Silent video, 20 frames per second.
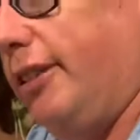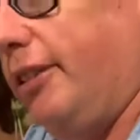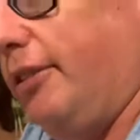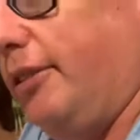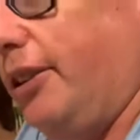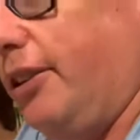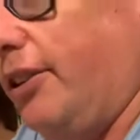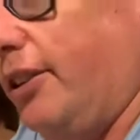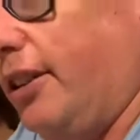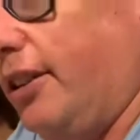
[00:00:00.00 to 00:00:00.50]
What
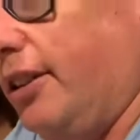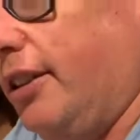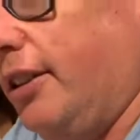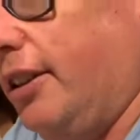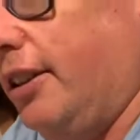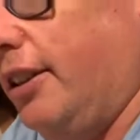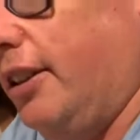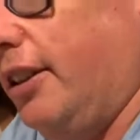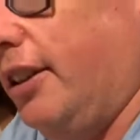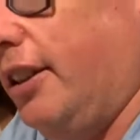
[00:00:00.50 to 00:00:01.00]
is it?
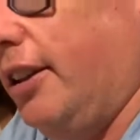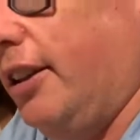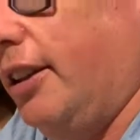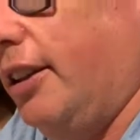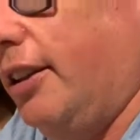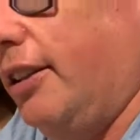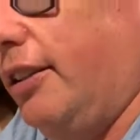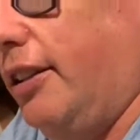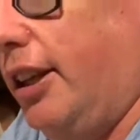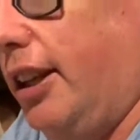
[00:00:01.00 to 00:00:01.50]

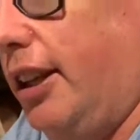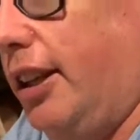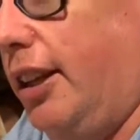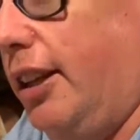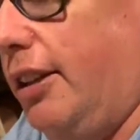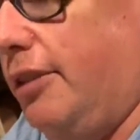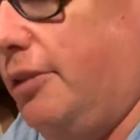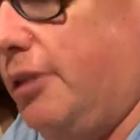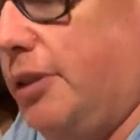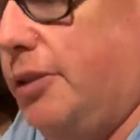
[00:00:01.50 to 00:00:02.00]

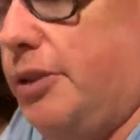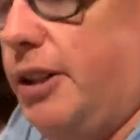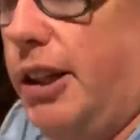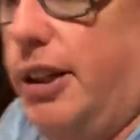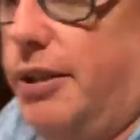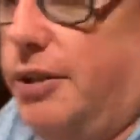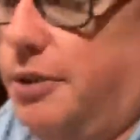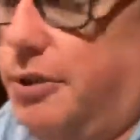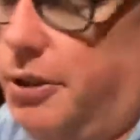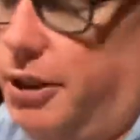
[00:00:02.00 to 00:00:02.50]
The 15
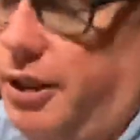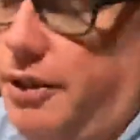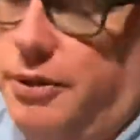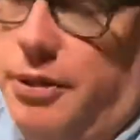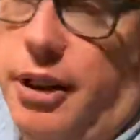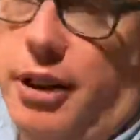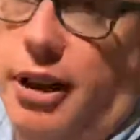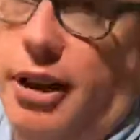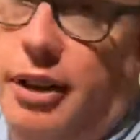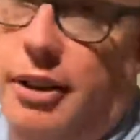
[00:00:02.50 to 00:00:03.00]
to
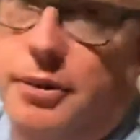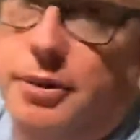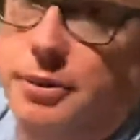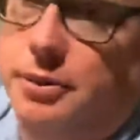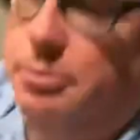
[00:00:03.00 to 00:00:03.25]
45